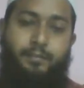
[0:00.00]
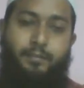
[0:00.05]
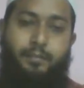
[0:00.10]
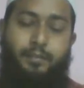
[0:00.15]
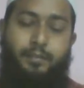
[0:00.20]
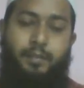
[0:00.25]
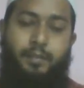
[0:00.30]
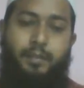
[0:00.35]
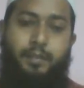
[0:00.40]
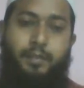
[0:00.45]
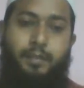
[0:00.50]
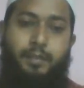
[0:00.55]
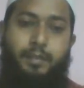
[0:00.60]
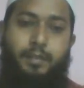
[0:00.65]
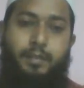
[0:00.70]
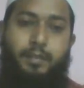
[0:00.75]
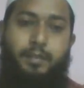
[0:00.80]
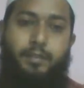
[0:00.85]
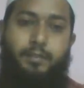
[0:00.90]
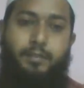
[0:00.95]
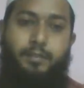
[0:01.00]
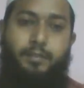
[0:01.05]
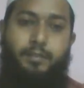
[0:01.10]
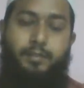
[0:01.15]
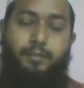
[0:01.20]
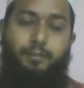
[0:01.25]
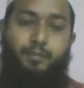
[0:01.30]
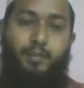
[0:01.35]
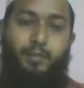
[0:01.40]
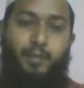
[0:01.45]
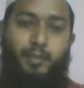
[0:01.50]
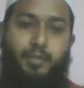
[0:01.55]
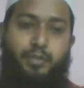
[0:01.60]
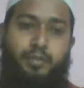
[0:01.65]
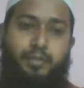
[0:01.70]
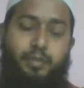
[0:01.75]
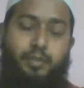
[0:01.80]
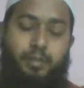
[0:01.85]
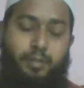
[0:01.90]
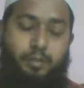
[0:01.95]
Okay, 30
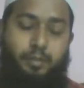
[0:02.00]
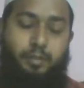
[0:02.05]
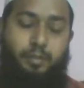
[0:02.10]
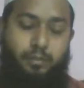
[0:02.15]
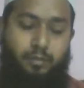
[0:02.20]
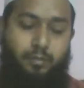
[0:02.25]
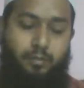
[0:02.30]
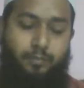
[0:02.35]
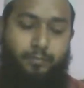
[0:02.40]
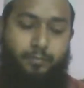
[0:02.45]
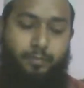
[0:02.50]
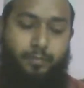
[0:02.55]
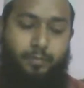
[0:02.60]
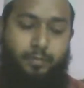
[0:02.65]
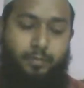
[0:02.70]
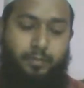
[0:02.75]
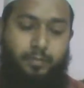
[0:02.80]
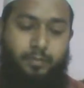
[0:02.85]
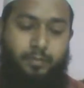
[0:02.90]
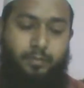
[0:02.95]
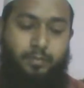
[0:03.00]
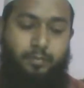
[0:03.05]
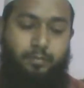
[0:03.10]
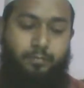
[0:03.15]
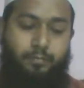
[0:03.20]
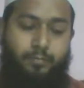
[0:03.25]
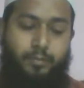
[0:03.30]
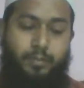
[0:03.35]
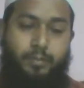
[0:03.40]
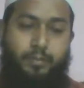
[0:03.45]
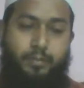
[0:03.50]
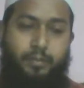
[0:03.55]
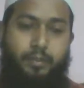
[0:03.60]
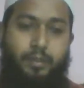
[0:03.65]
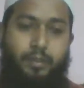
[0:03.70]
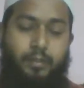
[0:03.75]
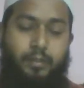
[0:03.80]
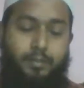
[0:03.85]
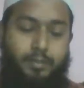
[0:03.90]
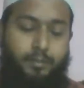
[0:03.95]
books written of this
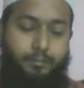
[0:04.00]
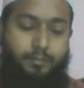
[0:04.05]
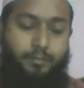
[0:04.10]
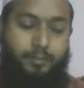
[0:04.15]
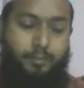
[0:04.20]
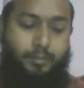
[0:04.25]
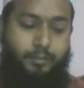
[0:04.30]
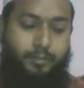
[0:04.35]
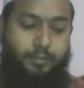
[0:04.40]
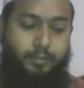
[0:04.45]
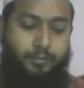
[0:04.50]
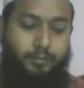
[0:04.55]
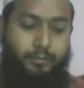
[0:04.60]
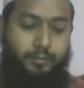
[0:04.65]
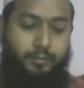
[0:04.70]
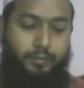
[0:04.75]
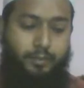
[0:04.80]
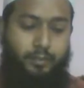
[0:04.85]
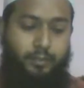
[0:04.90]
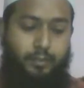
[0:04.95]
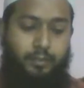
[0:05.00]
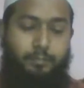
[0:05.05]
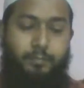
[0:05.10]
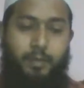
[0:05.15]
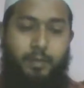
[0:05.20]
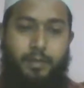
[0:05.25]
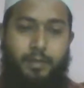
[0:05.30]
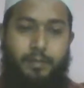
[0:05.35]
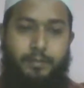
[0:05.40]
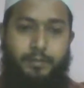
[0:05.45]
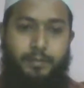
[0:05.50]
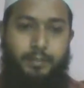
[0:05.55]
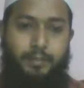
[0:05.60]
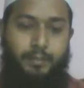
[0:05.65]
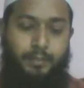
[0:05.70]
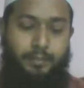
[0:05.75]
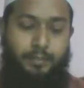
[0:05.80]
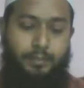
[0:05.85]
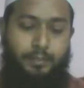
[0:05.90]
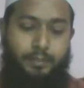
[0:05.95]
subject: surgery,
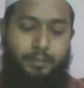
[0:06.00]
medicine,